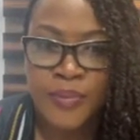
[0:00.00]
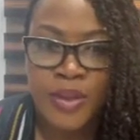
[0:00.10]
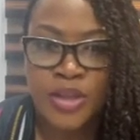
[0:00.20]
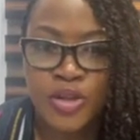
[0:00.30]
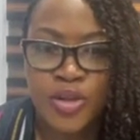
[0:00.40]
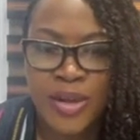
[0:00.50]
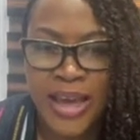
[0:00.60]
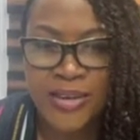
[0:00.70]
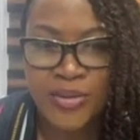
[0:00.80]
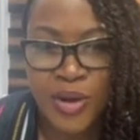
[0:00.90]
So you
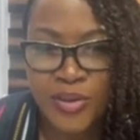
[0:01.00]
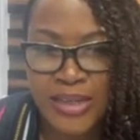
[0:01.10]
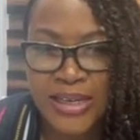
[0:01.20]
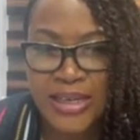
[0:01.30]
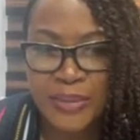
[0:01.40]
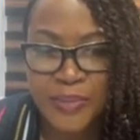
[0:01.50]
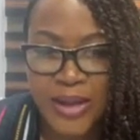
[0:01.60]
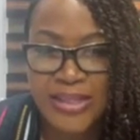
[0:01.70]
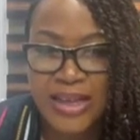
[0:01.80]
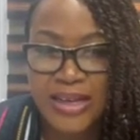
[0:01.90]
get grounded,
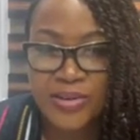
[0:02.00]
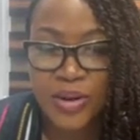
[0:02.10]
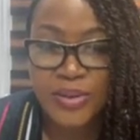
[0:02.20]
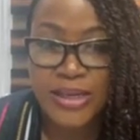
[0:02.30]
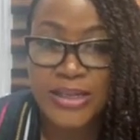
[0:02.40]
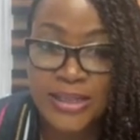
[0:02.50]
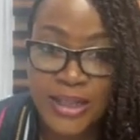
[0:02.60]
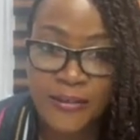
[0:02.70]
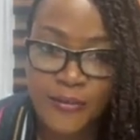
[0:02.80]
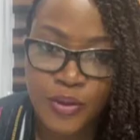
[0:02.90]
practically grounded in
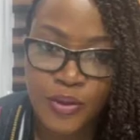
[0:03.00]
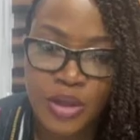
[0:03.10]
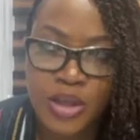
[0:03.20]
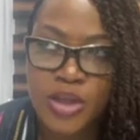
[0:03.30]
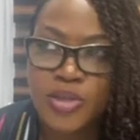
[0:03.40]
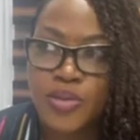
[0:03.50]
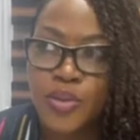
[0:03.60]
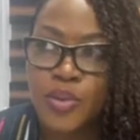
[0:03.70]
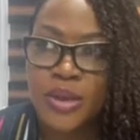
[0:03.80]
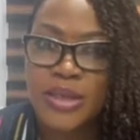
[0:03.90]
that field.
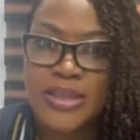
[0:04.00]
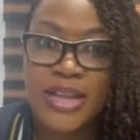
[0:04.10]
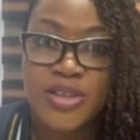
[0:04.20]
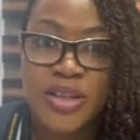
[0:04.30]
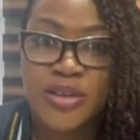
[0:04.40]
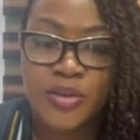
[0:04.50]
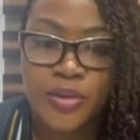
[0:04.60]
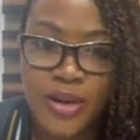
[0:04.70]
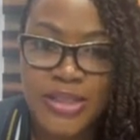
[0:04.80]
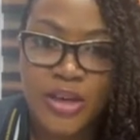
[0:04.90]
So it actually
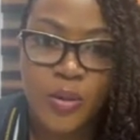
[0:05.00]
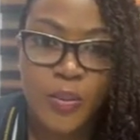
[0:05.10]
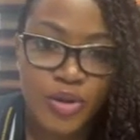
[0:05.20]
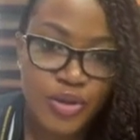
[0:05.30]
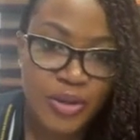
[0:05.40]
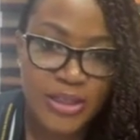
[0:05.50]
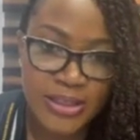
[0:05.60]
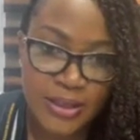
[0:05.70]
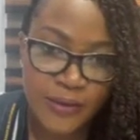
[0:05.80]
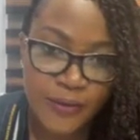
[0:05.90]
creates an
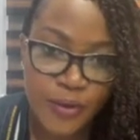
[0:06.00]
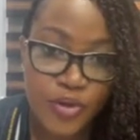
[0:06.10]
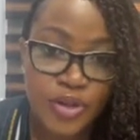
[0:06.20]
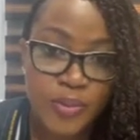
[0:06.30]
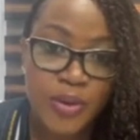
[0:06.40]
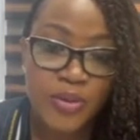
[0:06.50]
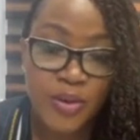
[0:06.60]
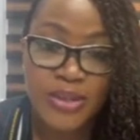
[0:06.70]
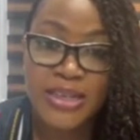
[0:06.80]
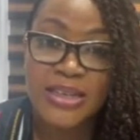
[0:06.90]
opportunity for you to be
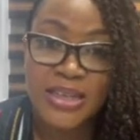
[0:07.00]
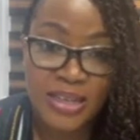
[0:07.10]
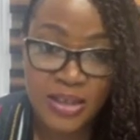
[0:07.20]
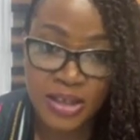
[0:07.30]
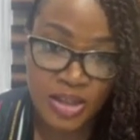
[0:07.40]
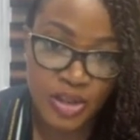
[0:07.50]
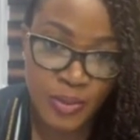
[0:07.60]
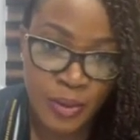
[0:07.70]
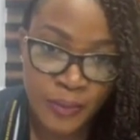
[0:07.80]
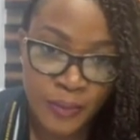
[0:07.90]
grounded in English as
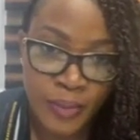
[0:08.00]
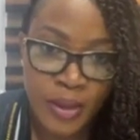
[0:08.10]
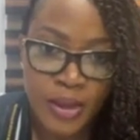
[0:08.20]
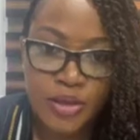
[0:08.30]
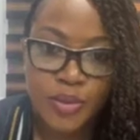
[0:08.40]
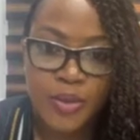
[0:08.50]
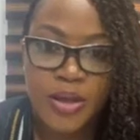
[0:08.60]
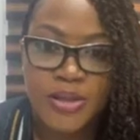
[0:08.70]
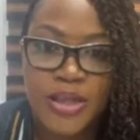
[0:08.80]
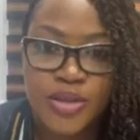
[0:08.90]
well. So
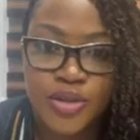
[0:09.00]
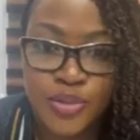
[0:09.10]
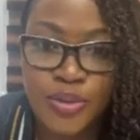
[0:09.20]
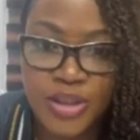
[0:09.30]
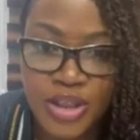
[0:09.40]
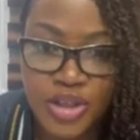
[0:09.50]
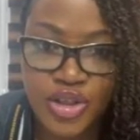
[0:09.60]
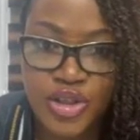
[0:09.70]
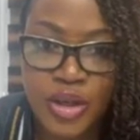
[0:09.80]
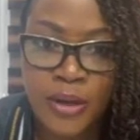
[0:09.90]
because they do
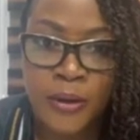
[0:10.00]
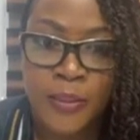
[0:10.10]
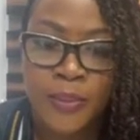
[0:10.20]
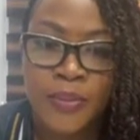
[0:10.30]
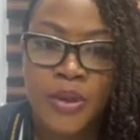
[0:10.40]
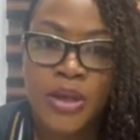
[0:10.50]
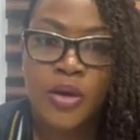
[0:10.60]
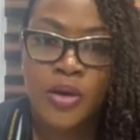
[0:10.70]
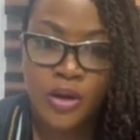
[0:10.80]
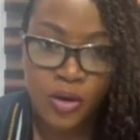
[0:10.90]
teach
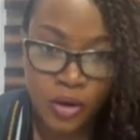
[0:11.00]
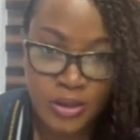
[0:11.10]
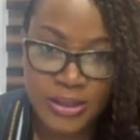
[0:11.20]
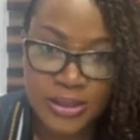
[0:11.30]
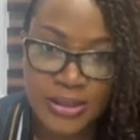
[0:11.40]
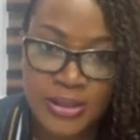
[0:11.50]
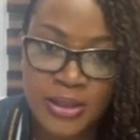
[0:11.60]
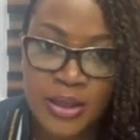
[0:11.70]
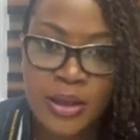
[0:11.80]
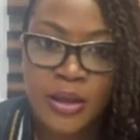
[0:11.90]
courses,
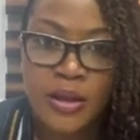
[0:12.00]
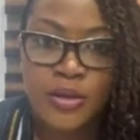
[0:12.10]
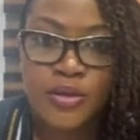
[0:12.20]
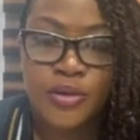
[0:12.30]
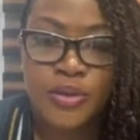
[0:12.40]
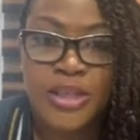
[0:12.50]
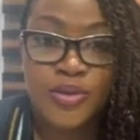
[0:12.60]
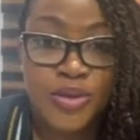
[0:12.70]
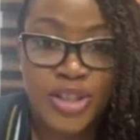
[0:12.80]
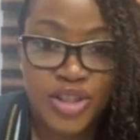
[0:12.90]
they
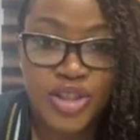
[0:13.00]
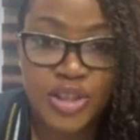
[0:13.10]
do teach